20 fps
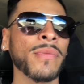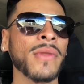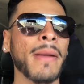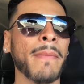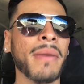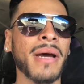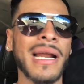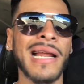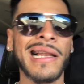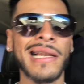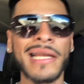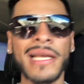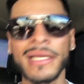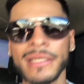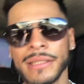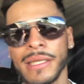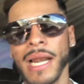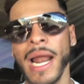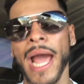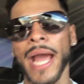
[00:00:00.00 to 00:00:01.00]
but at
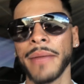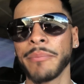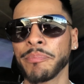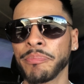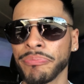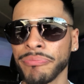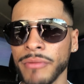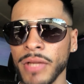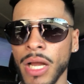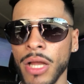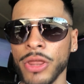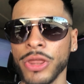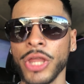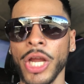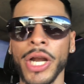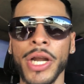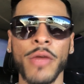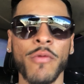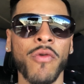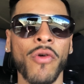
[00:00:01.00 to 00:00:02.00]
least like
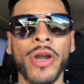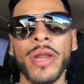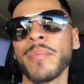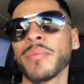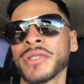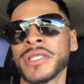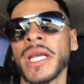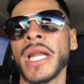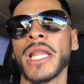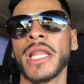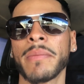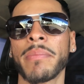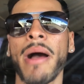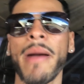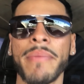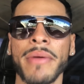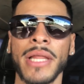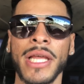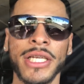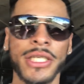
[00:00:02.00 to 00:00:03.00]
30, 40% of the
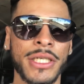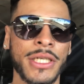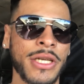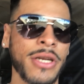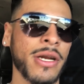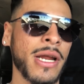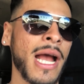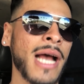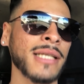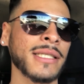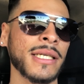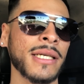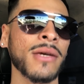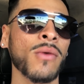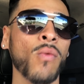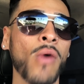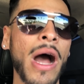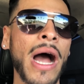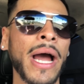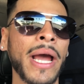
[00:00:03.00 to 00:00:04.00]
population here has it.
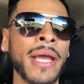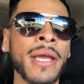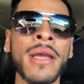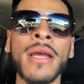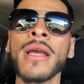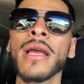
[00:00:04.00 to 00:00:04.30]
Why?